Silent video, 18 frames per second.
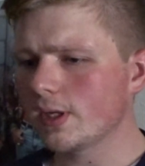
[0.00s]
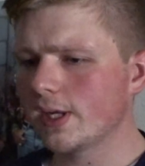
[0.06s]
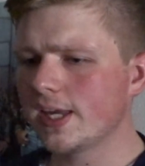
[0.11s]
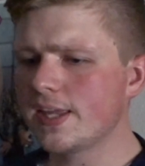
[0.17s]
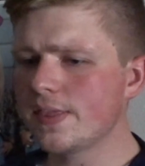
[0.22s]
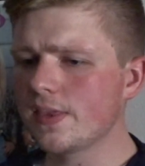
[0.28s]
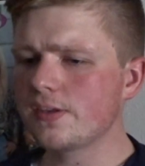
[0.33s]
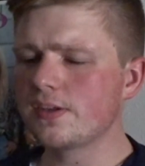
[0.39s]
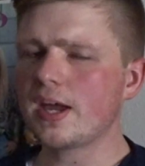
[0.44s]

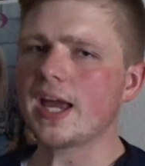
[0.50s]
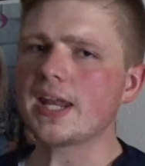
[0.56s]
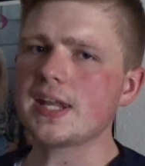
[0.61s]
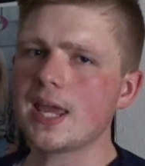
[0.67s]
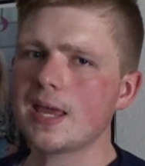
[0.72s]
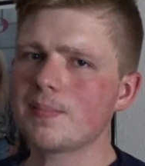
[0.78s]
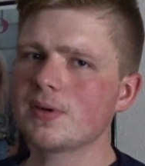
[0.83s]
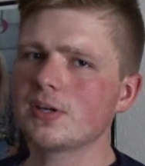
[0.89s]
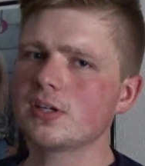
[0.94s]
in the
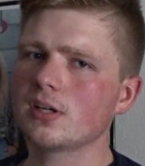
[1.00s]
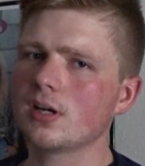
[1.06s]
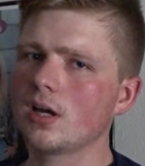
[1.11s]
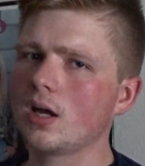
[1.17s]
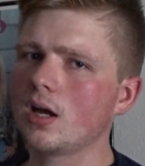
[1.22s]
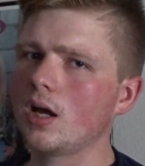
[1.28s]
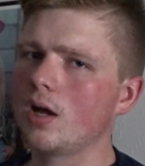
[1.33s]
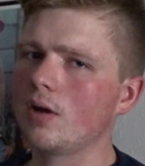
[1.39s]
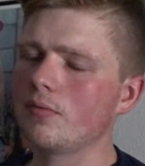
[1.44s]
dynamic
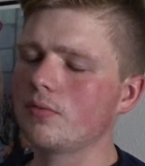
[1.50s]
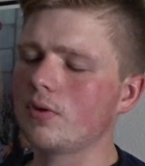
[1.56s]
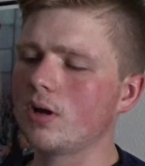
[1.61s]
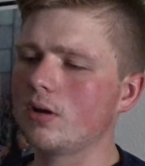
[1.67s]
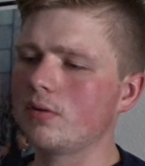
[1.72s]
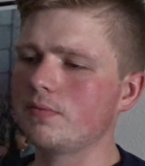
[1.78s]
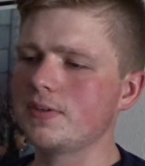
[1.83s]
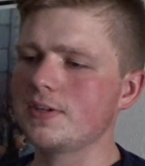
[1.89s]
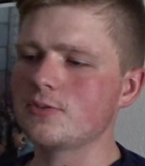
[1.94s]
of,
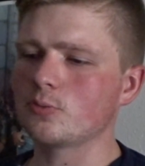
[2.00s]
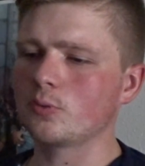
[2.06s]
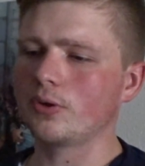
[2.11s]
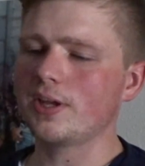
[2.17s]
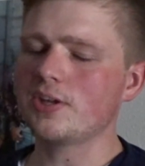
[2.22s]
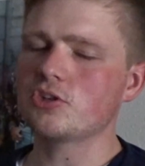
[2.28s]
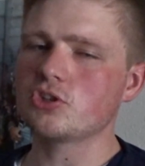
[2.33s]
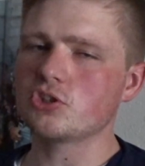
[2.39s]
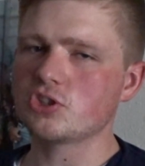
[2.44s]
of these
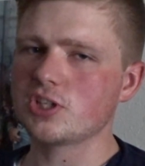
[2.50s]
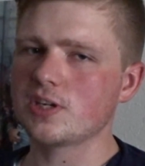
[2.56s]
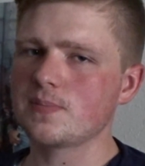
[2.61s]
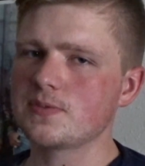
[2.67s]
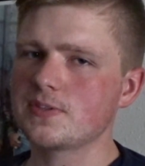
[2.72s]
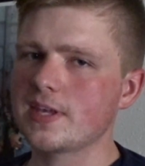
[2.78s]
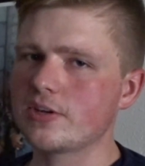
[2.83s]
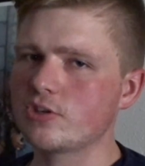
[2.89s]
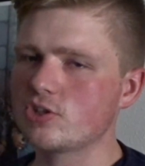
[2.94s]

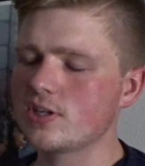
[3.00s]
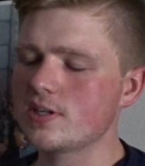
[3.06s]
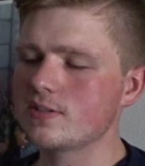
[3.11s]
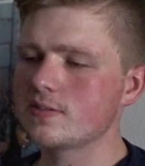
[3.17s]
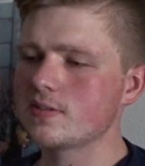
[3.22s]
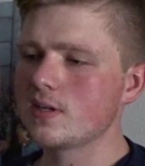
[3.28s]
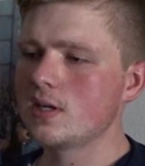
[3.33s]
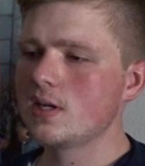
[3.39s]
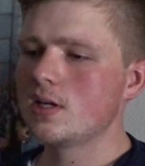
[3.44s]
relationships that
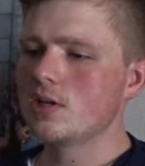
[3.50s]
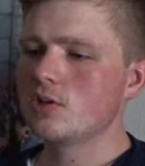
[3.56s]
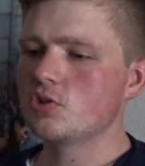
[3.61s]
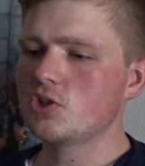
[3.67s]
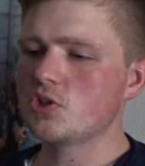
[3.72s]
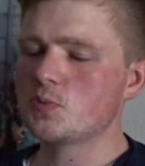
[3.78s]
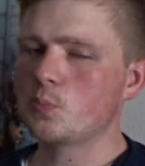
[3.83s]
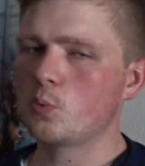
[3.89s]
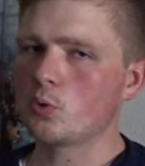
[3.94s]
she's
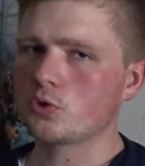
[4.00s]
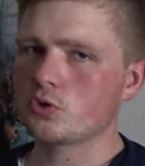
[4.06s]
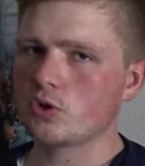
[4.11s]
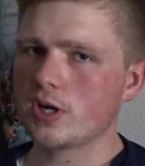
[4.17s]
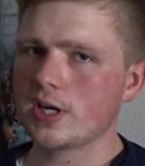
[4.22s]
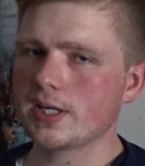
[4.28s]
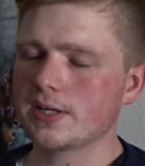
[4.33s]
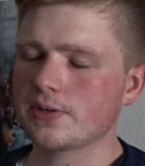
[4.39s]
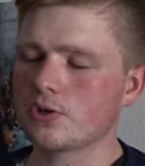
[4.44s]
she's
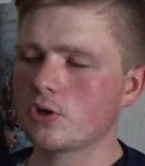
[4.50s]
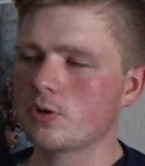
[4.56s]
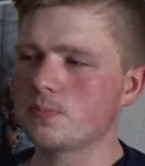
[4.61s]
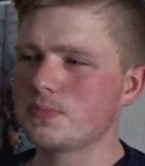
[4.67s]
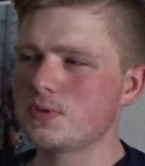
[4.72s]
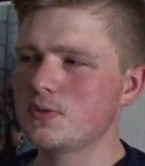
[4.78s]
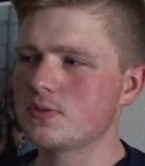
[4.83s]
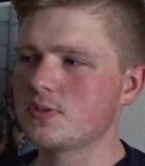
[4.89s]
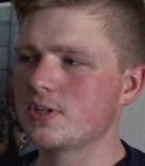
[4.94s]
portraying in her
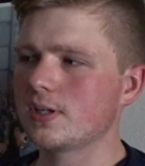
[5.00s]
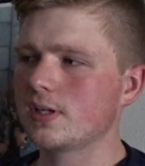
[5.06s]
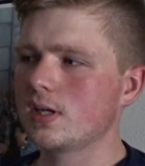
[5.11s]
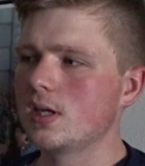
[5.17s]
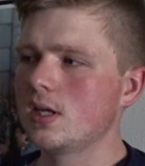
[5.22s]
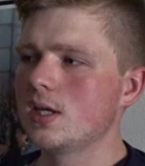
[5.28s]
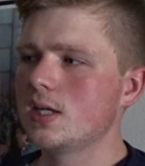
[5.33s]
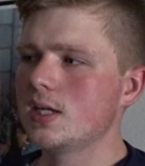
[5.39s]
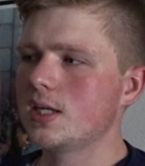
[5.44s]
music.
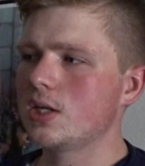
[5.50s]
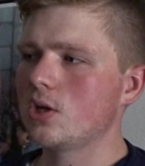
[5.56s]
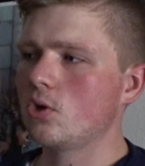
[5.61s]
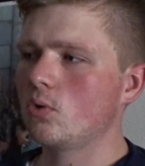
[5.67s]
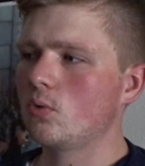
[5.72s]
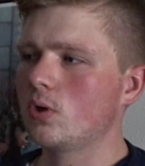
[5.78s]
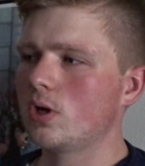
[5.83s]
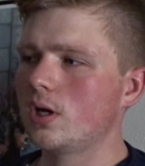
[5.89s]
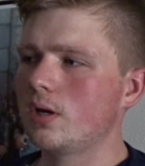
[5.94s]
You
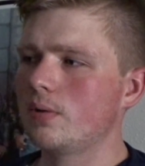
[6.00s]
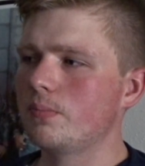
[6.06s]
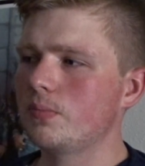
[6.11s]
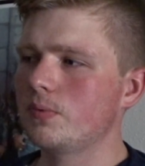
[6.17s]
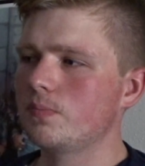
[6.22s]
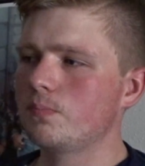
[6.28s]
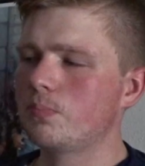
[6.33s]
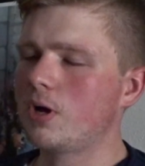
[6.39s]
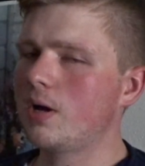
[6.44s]
know, uh,
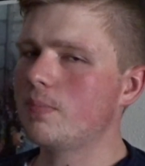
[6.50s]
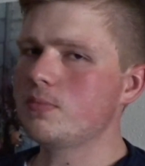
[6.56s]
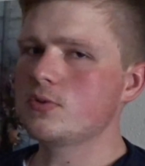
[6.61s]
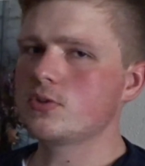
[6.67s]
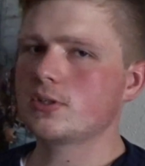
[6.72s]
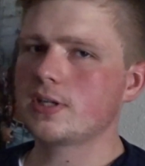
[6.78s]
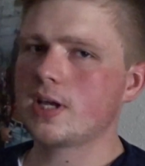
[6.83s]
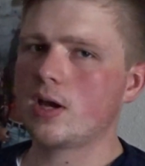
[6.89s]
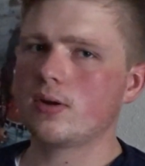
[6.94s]
pop
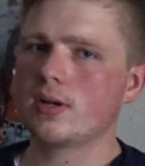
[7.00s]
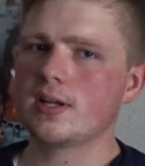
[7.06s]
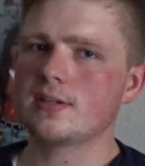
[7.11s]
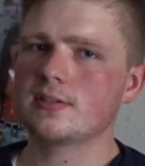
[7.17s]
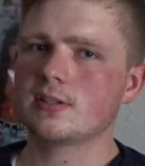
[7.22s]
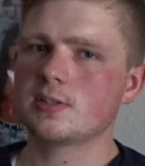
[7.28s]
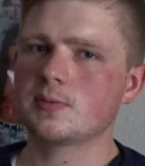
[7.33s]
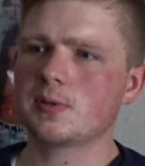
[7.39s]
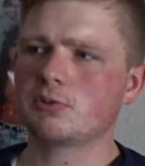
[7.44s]
music
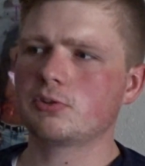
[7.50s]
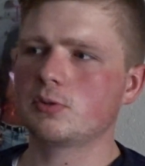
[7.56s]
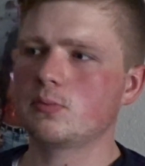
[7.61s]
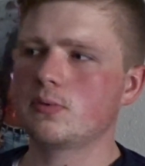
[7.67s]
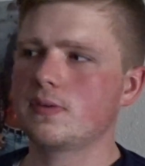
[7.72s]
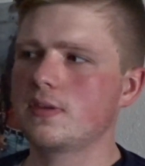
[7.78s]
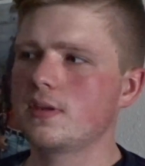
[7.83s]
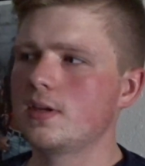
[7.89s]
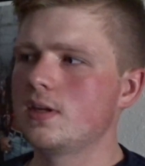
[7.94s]
nowadays, especially
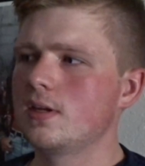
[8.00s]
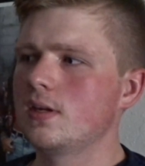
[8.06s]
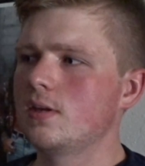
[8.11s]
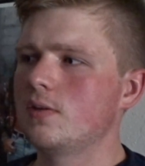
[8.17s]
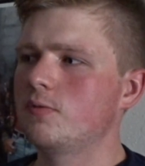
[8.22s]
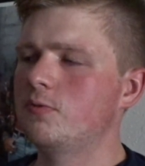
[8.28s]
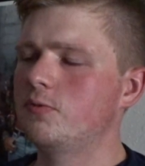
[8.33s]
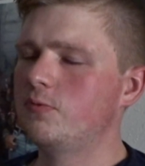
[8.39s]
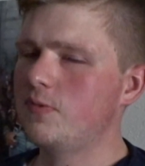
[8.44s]
with
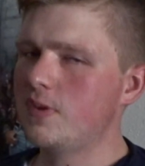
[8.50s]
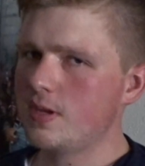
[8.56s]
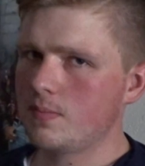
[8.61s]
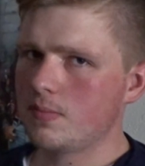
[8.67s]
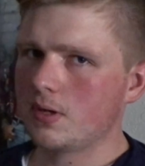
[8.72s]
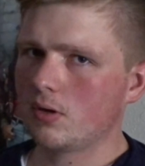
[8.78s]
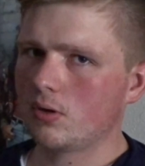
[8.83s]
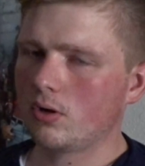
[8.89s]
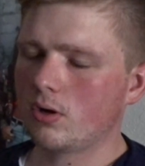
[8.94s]

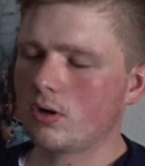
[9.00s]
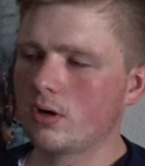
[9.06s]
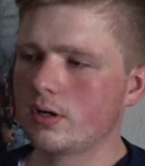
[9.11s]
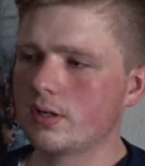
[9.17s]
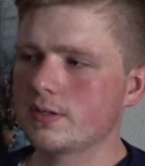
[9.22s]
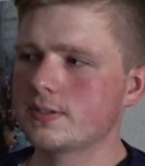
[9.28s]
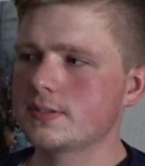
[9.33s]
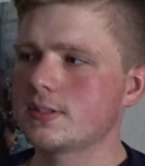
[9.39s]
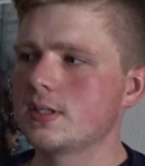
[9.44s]
female
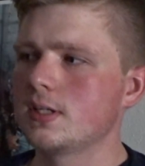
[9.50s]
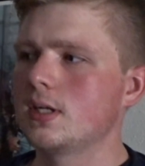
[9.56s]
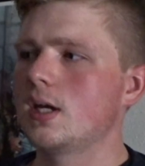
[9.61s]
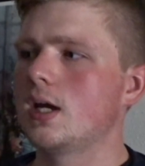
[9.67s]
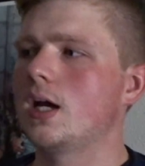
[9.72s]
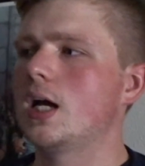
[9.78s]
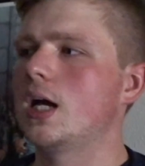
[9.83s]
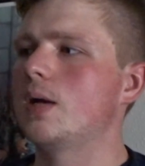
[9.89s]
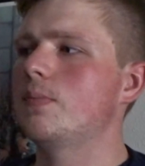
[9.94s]
artists,
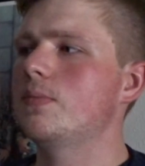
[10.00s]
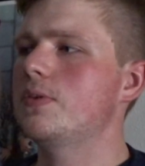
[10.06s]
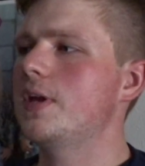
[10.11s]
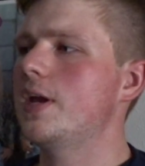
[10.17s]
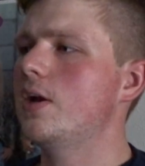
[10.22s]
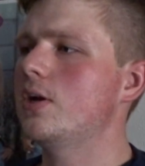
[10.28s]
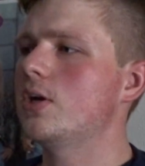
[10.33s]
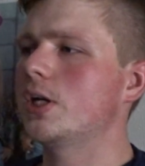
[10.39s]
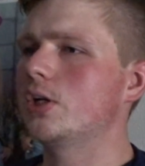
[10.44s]
um, the
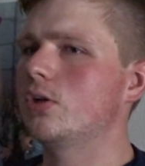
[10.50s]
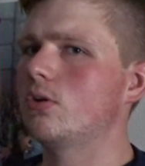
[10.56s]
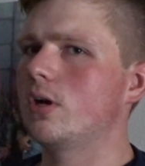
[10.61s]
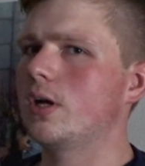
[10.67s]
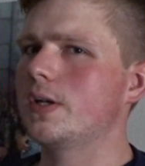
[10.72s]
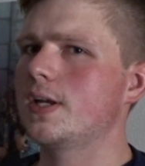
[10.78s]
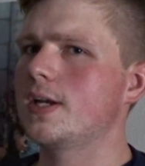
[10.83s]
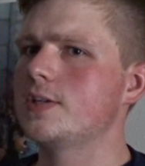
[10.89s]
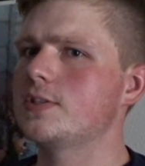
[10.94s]
Ariana
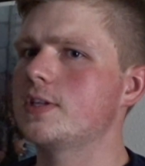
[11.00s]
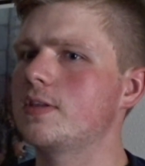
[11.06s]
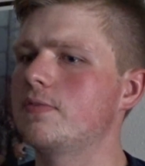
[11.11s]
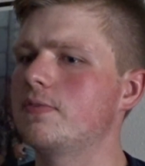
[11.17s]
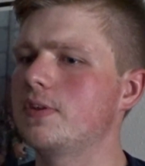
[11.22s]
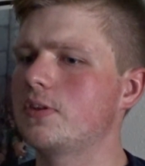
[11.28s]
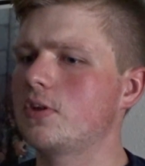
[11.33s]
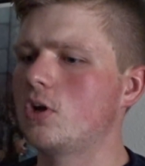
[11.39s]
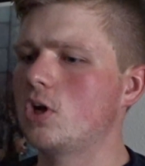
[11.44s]
Grandes and the Fifth